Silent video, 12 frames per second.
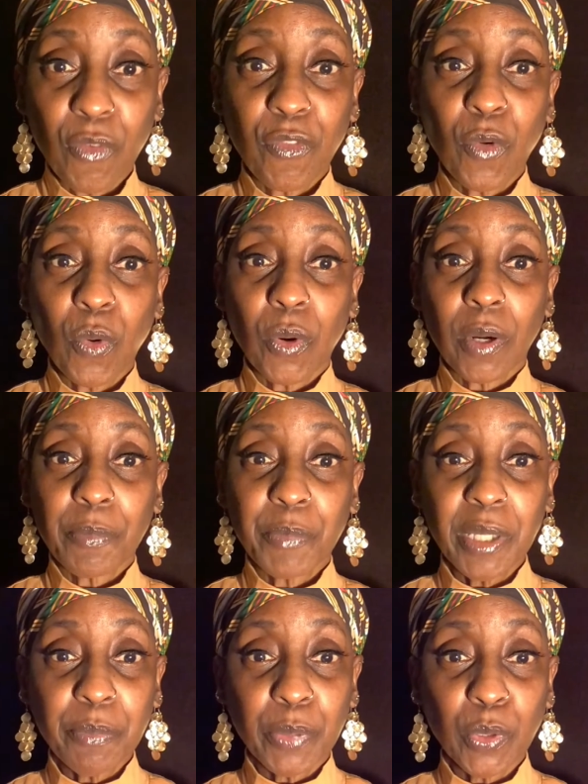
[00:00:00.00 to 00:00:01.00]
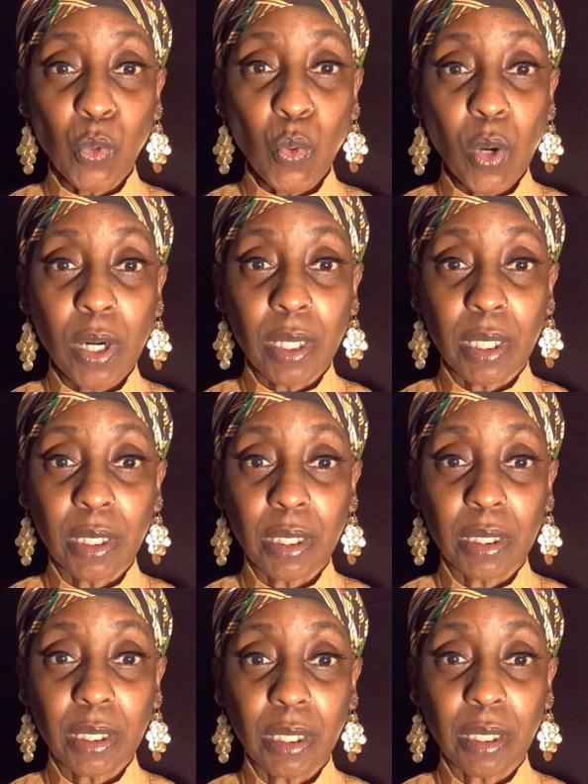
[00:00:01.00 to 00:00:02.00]
for people who
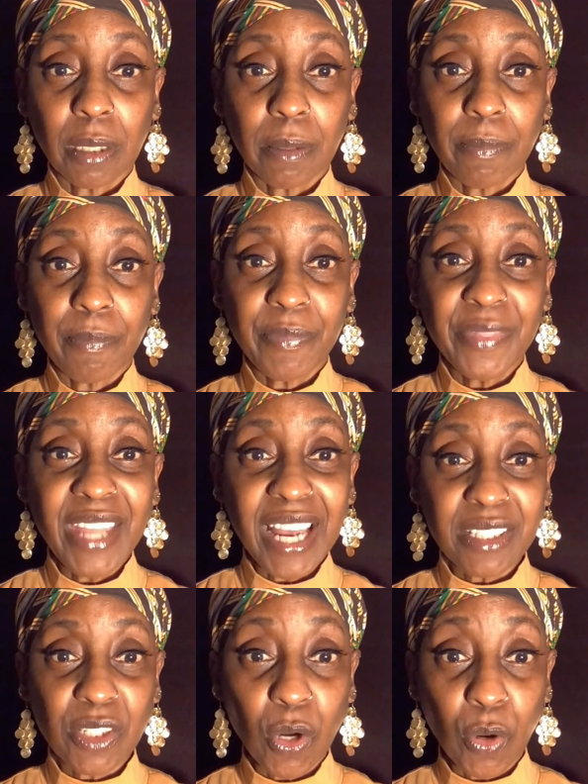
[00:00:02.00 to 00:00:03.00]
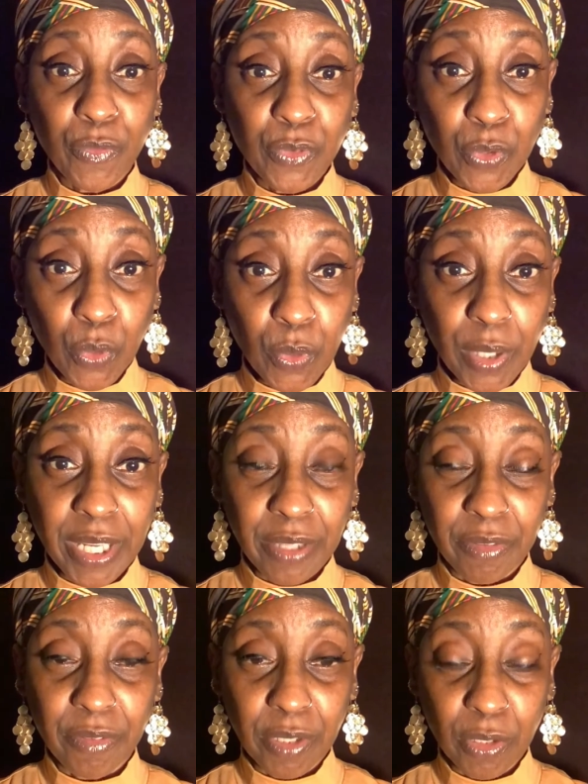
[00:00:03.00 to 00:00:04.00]
are not of your
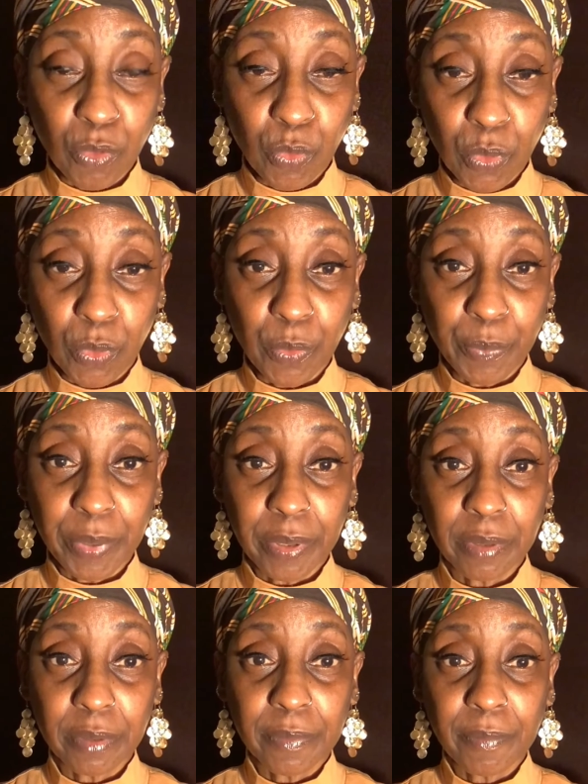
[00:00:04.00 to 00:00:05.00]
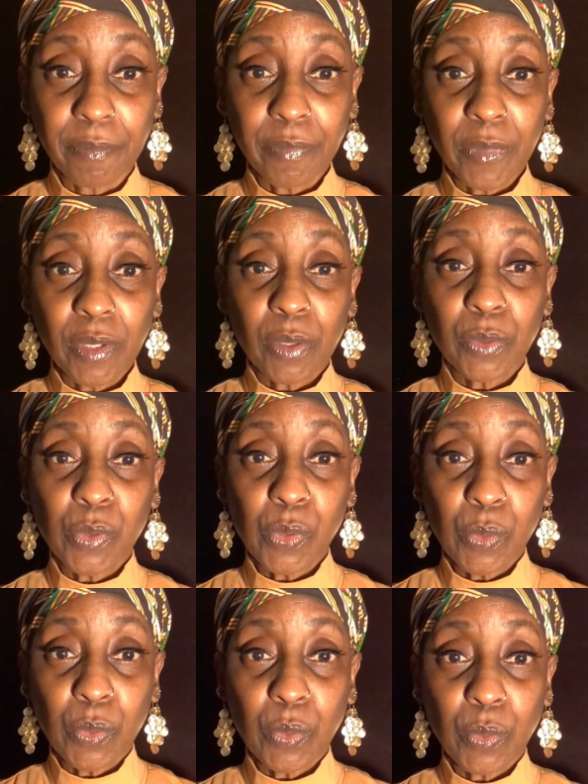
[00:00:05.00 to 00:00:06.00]
ethnic group
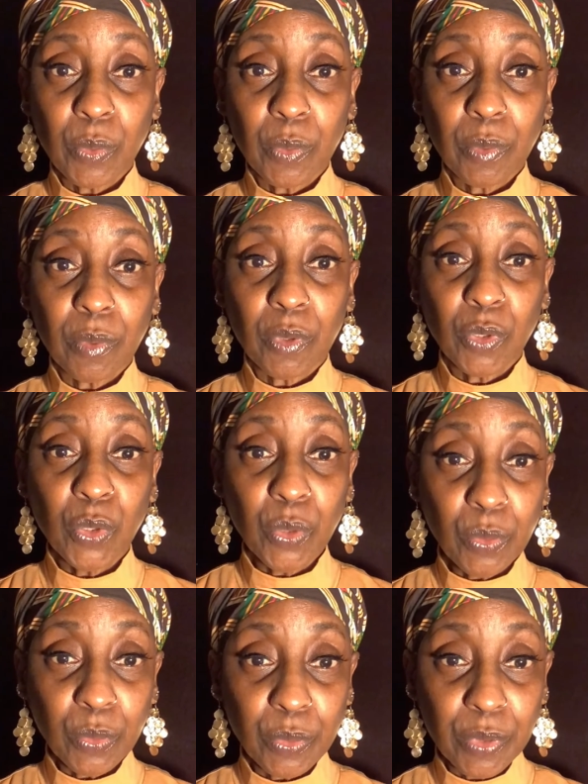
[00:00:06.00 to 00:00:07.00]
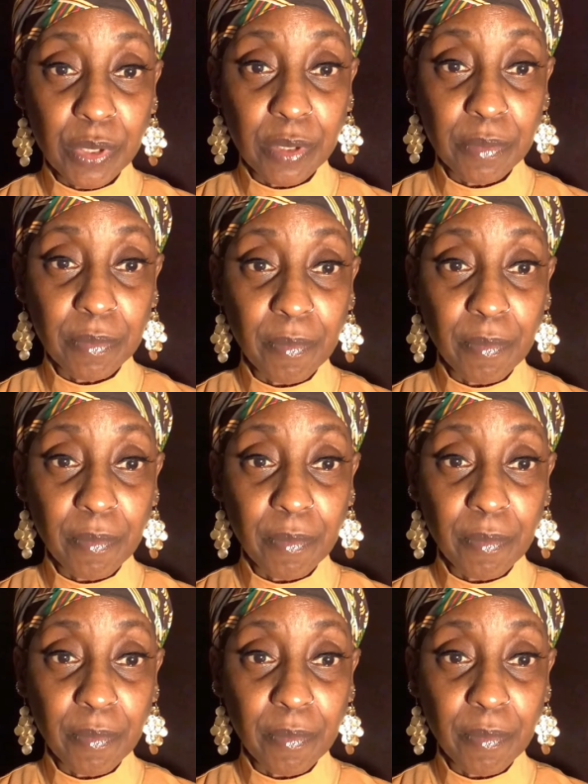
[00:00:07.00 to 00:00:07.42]
to use.